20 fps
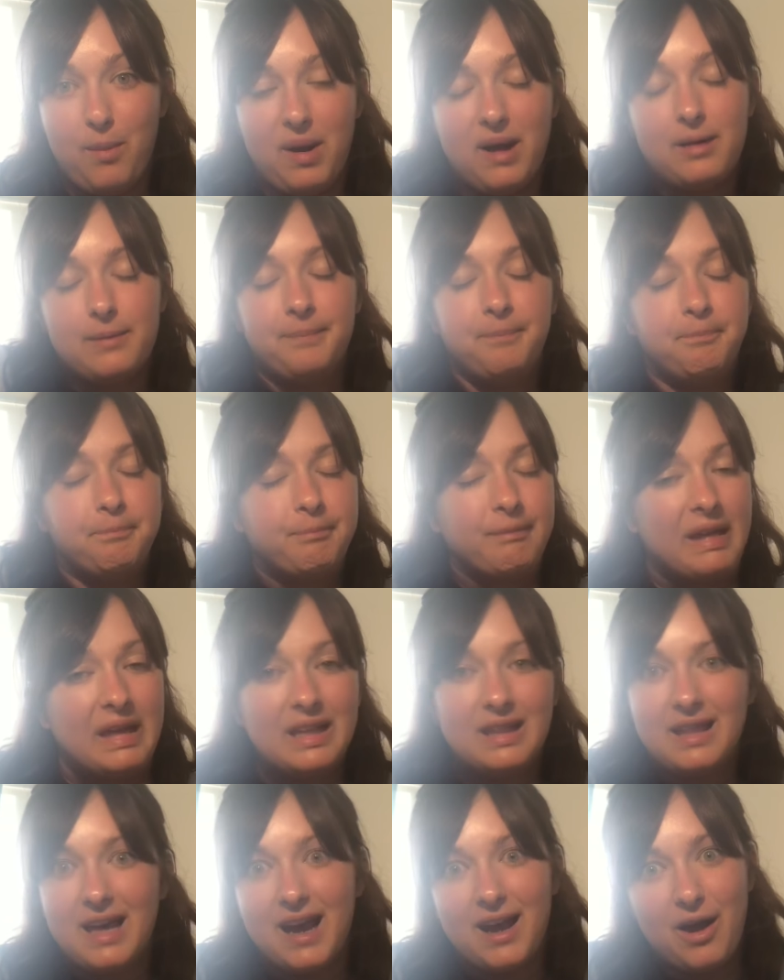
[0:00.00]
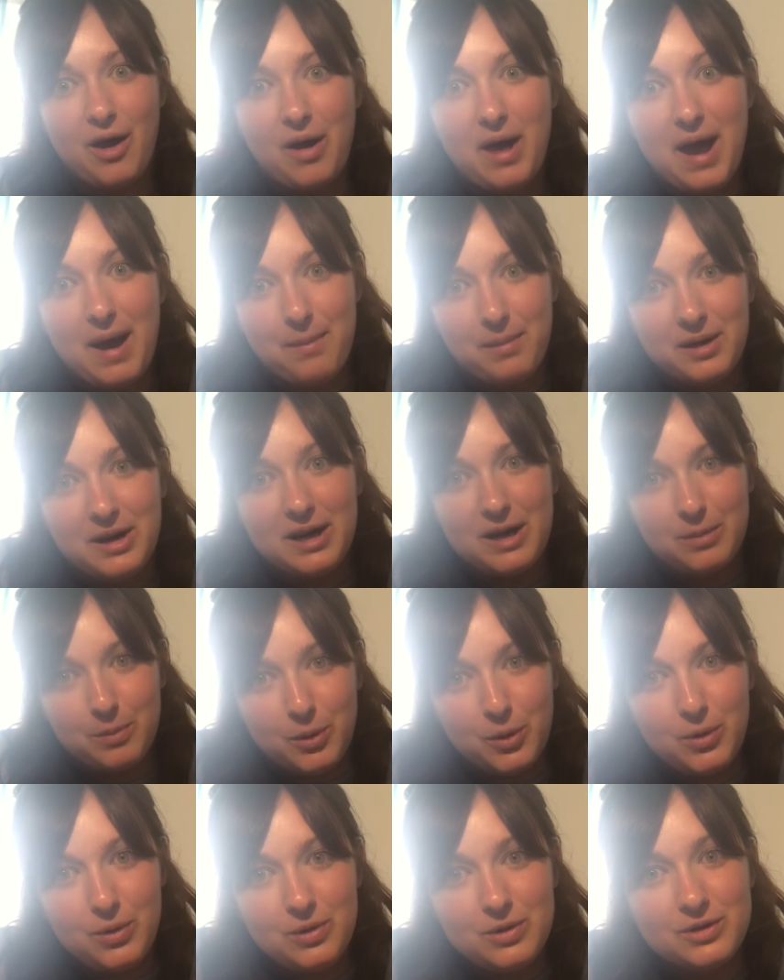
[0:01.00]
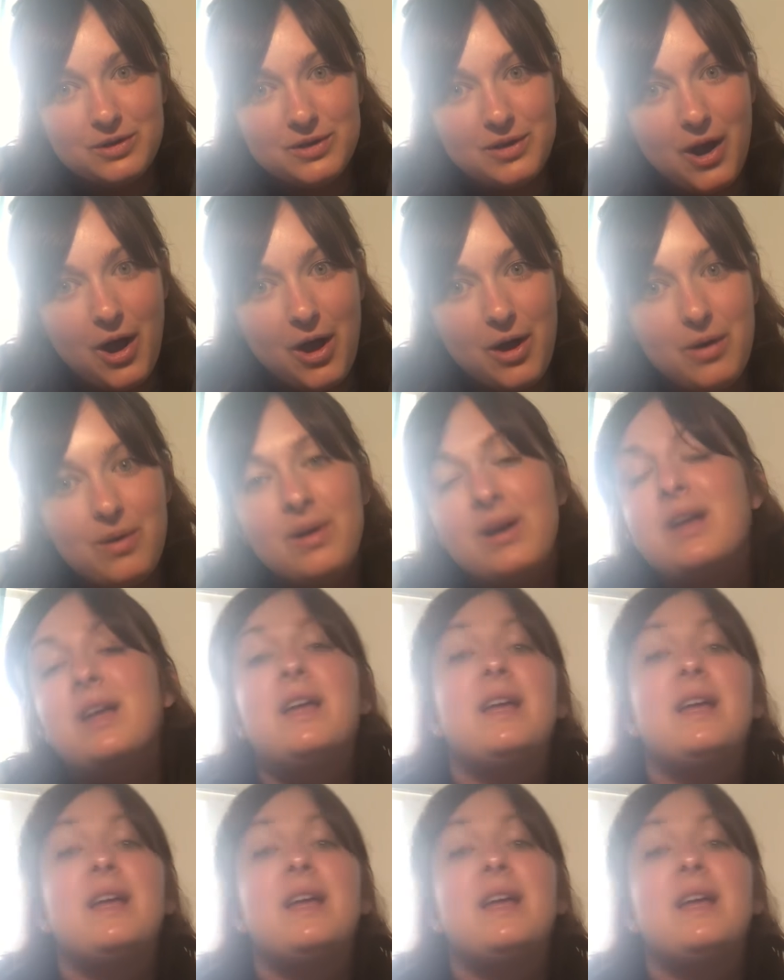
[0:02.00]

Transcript: Well, that can't happen anymore, so